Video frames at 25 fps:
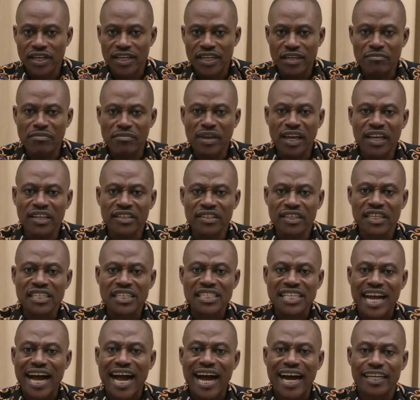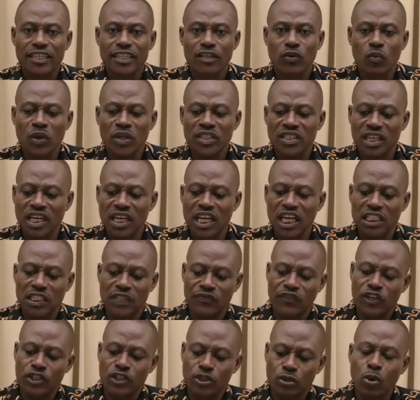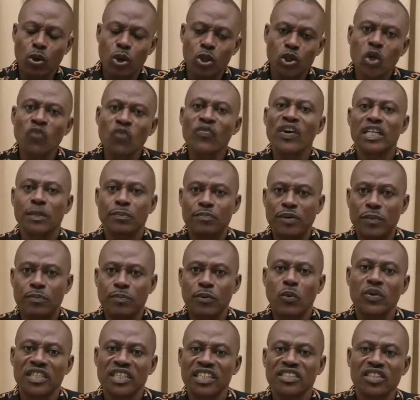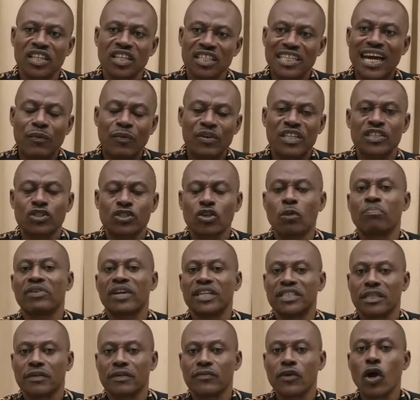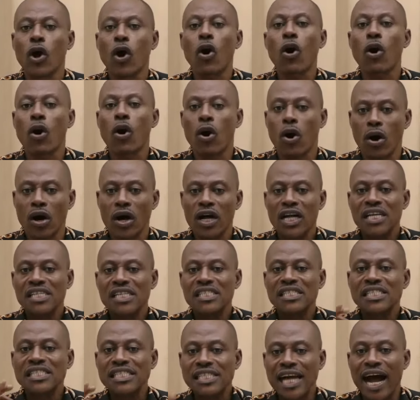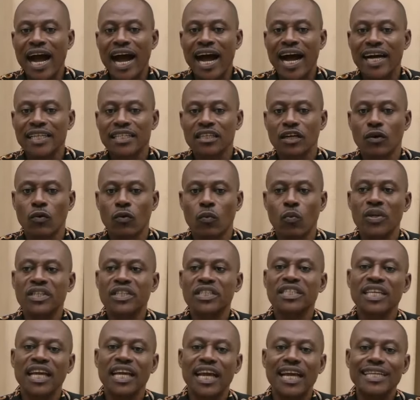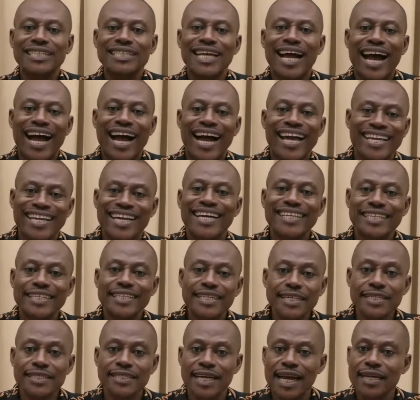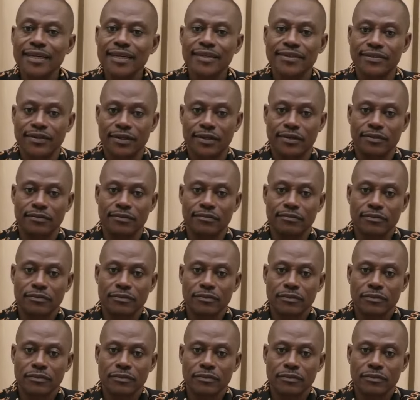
It means that which is victorious over the people, which is that which is oppressive, or that which says I can eat anything.